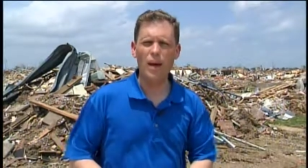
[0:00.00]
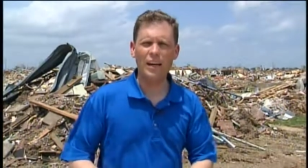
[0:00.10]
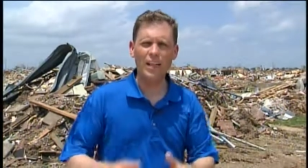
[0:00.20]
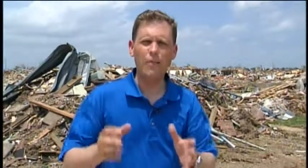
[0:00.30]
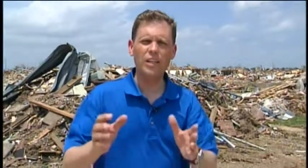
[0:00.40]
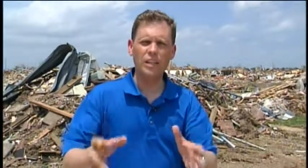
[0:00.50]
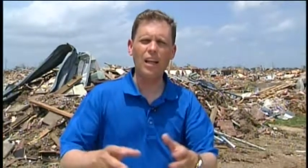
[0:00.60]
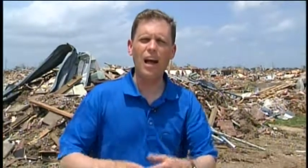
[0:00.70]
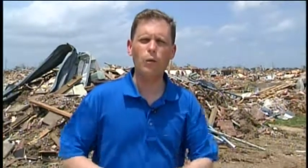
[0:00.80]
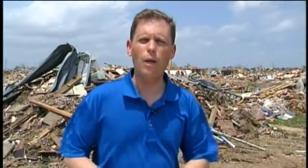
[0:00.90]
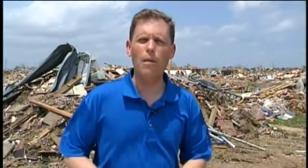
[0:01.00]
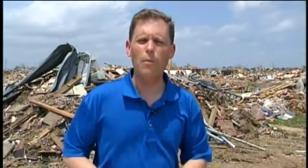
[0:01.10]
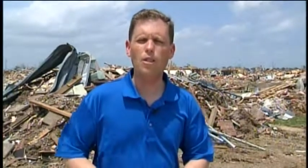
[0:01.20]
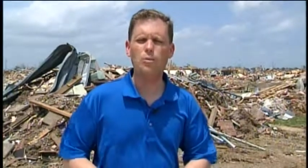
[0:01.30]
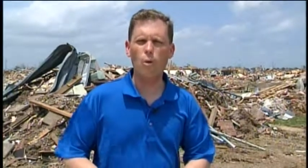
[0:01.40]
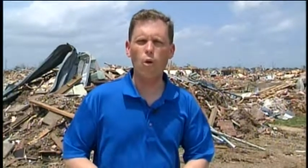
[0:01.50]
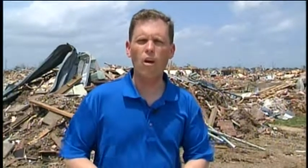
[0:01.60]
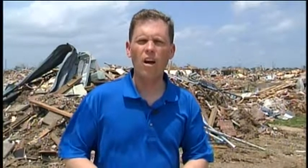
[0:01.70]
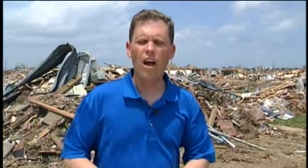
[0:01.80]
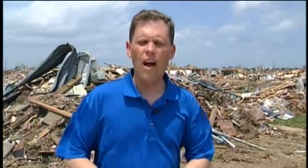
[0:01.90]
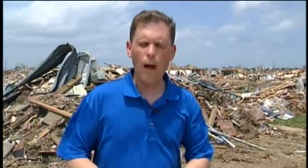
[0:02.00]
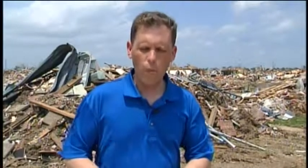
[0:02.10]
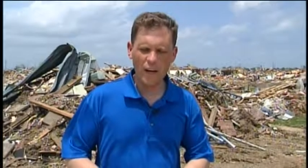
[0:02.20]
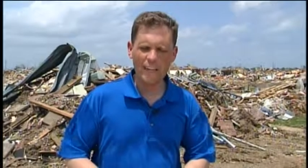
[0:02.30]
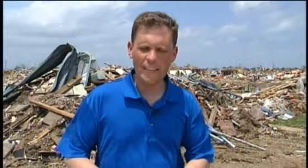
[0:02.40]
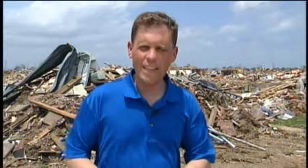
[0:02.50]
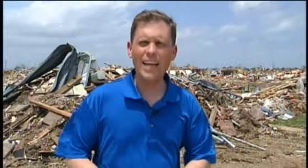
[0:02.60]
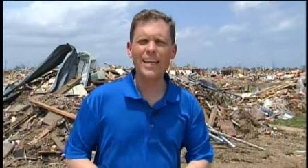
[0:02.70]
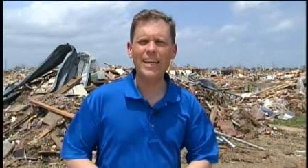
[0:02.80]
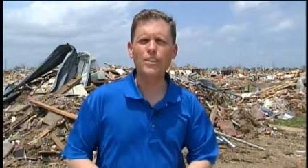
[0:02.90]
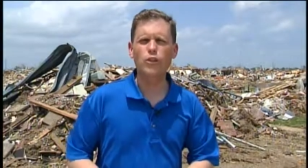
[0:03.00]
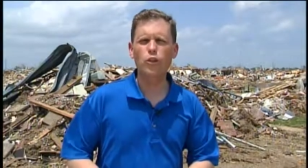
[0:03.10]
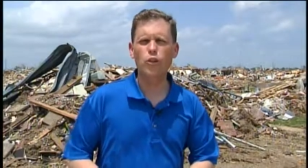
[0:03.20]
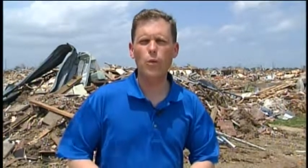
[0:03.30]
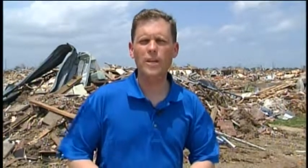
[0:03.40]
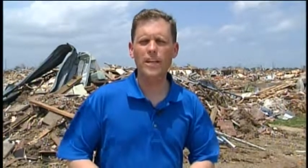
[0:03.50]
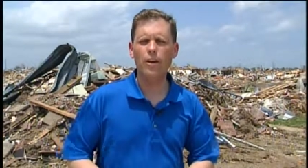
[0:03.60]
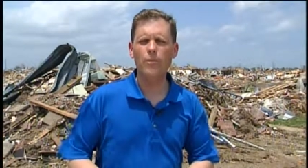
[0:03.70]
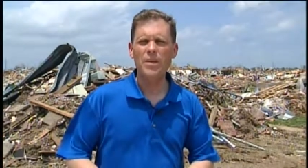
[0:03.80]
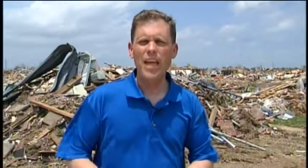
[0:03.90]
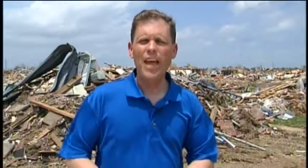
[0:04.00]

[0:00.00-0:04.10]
At 11 o'clock, we'll have much more on what Kentuckians are doing here.